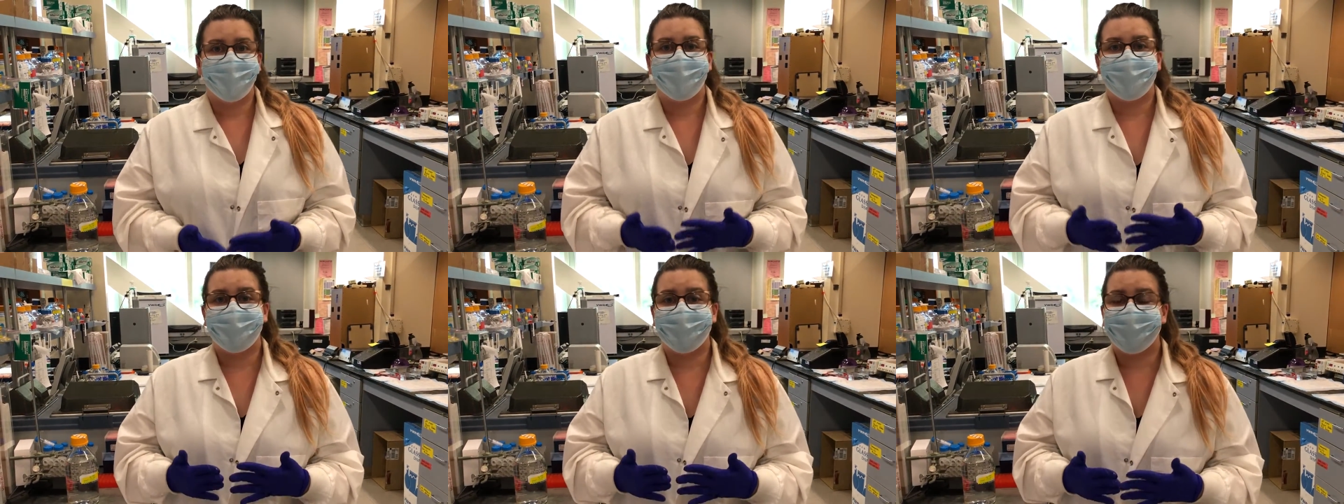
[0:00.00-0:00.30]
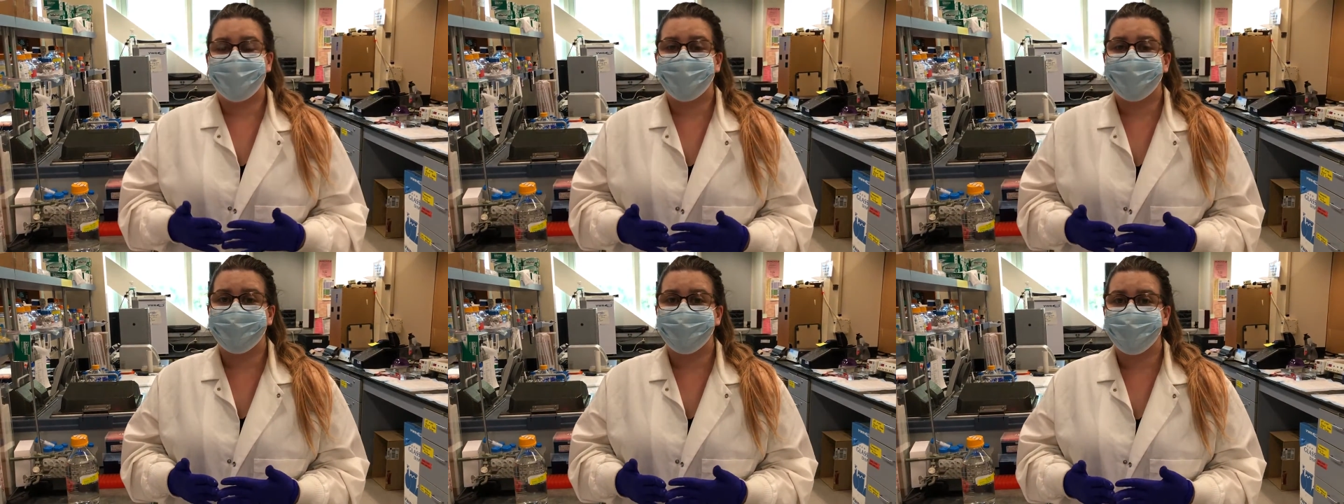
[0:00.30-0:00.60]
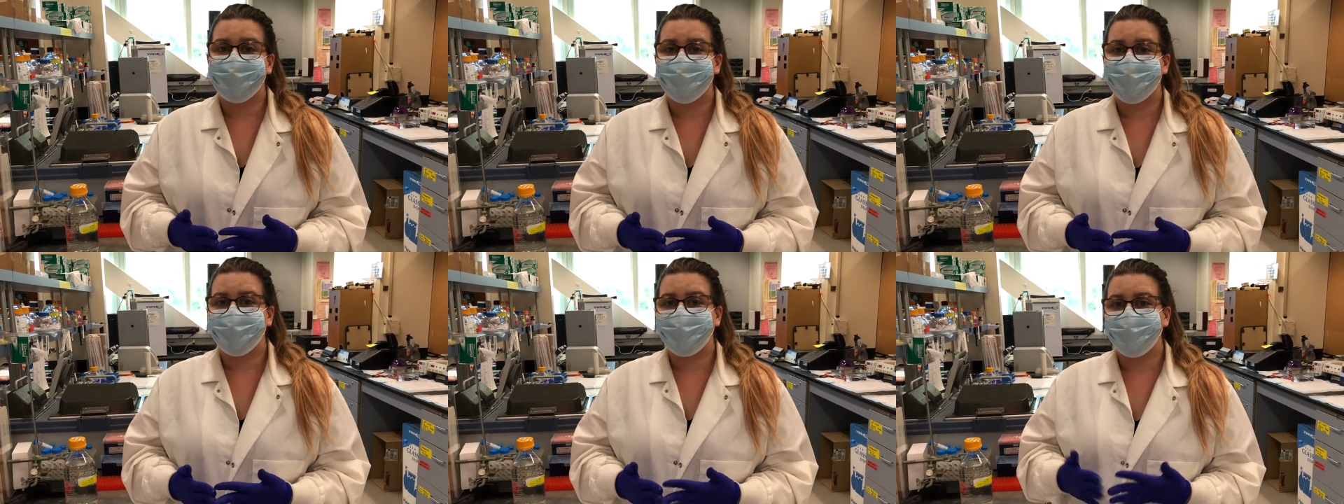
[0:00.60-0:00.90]

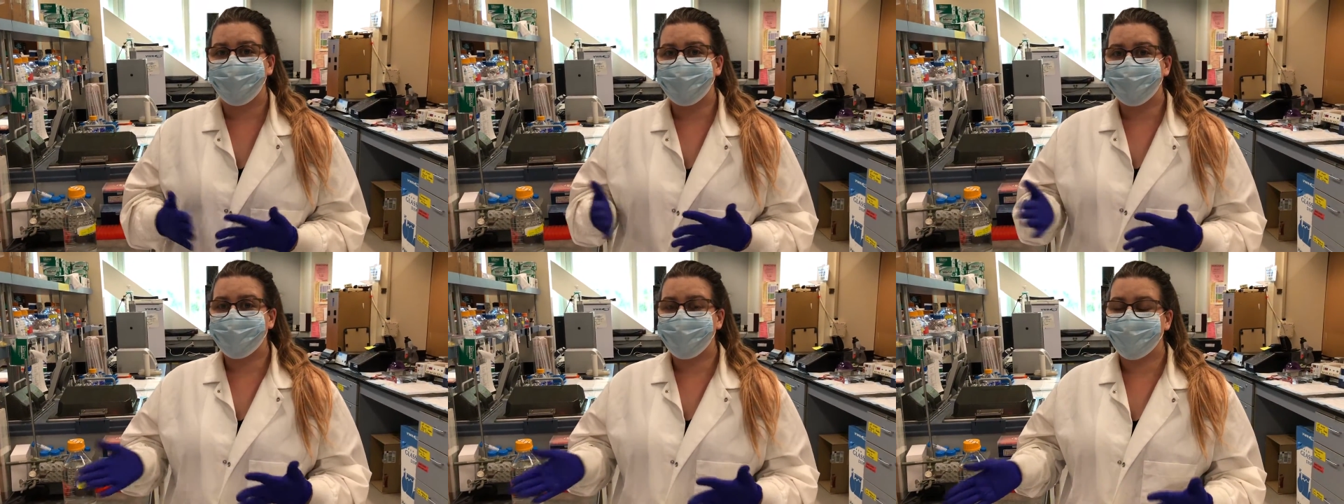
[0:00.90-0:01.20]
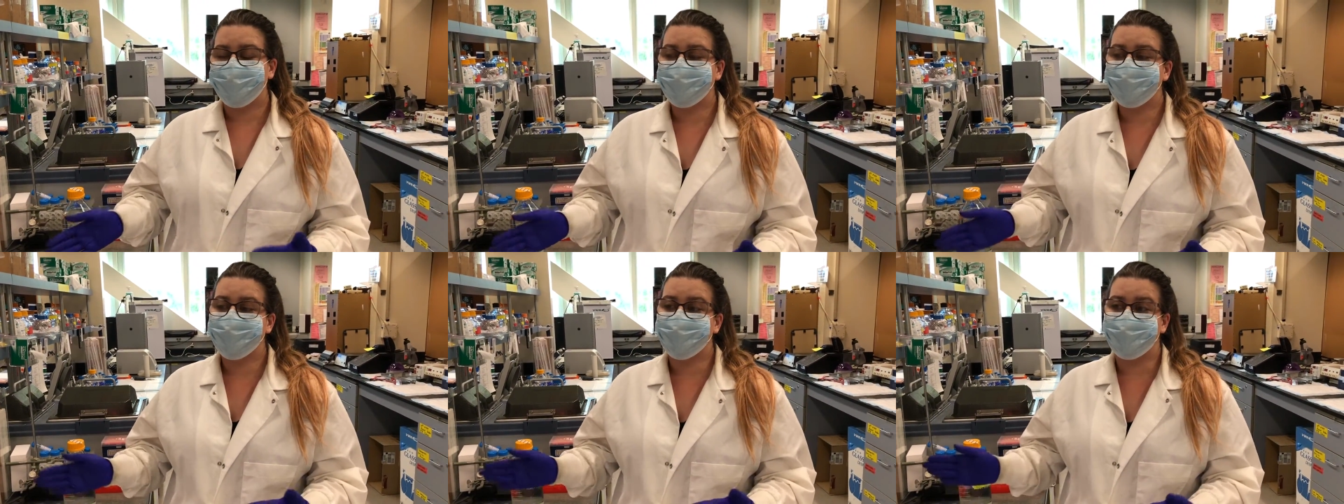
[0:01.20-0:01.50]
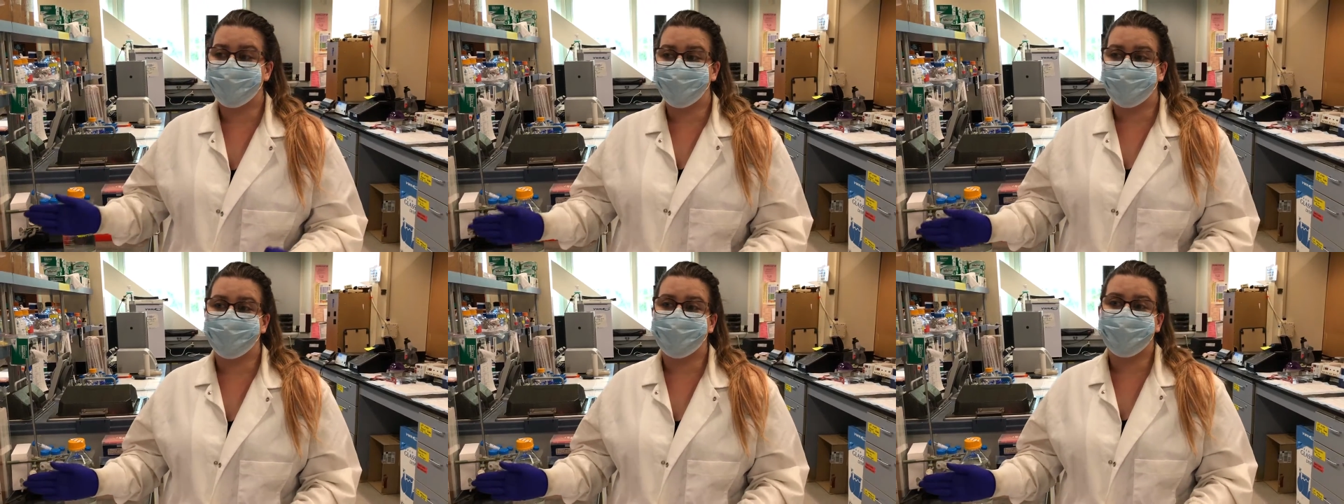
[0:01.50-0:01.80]
And you can
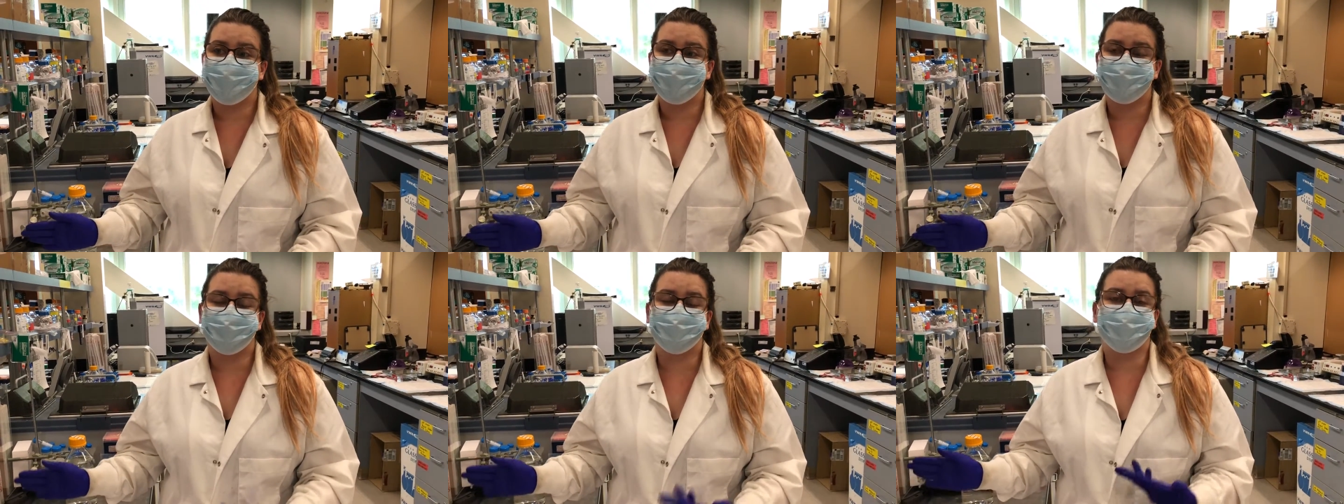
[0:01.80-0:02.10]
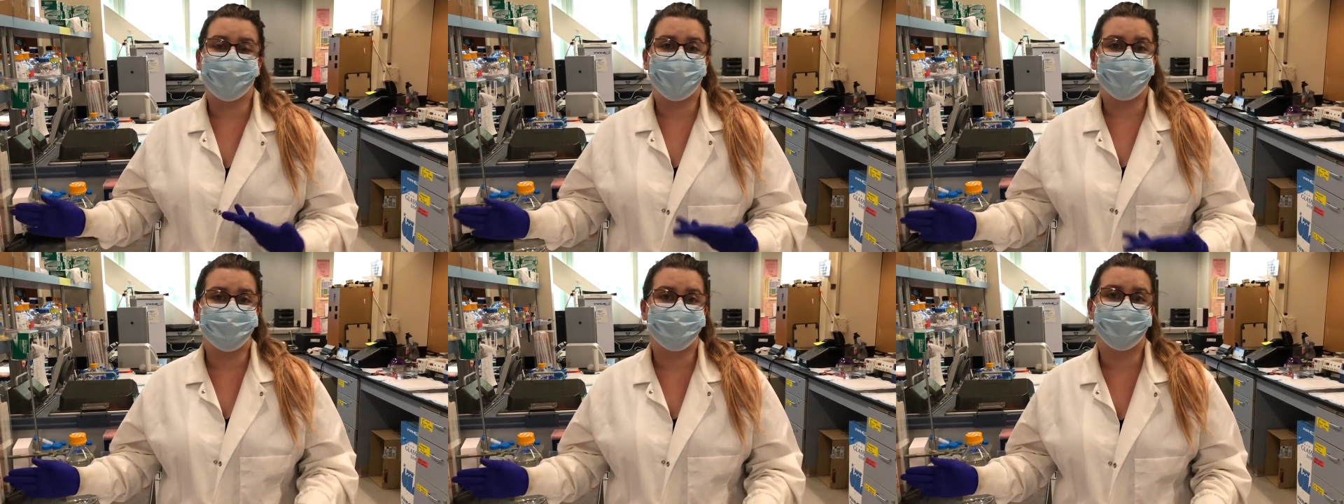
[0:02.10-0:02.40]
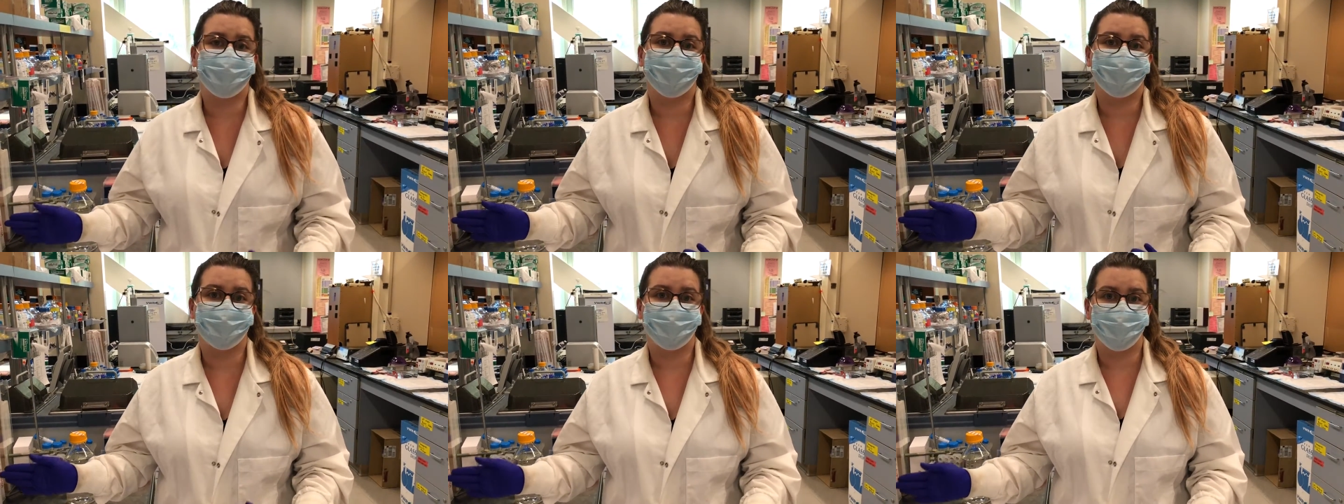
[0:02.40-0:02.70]
do this right
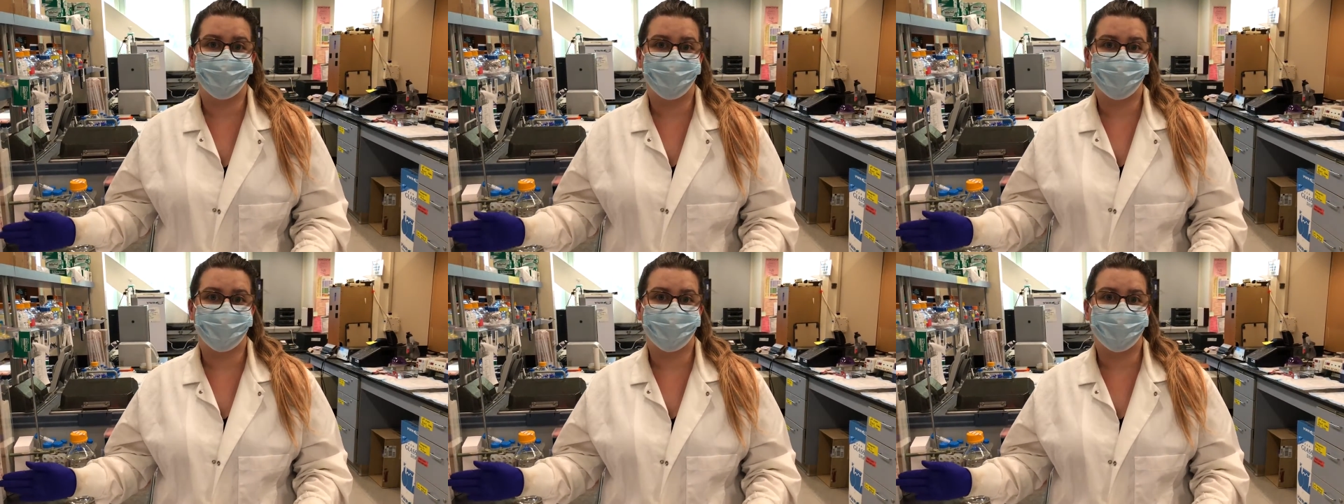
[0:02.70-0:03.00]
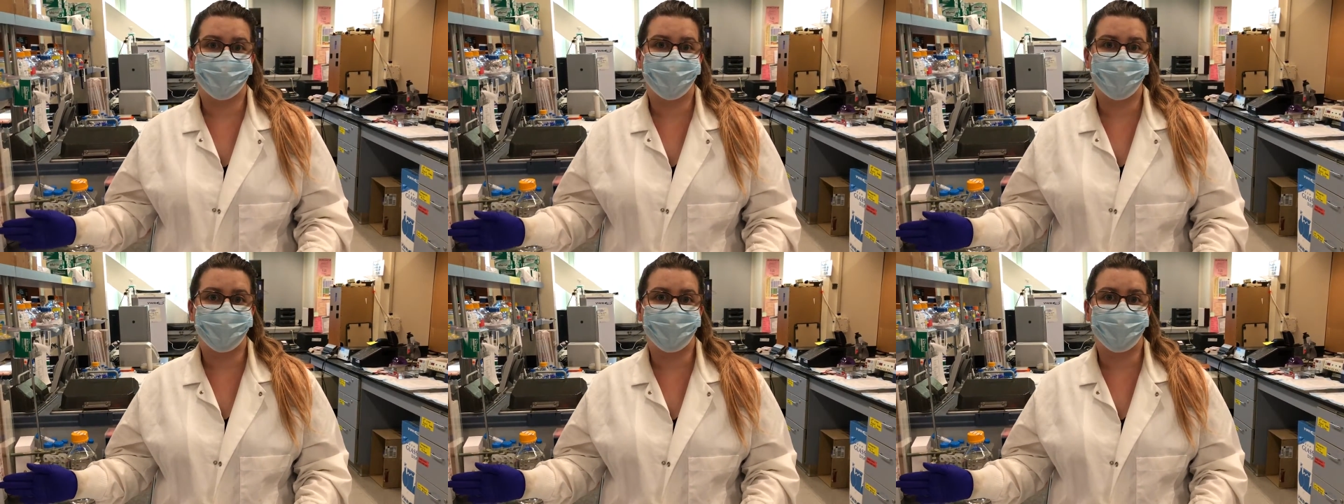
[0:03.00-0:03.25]
before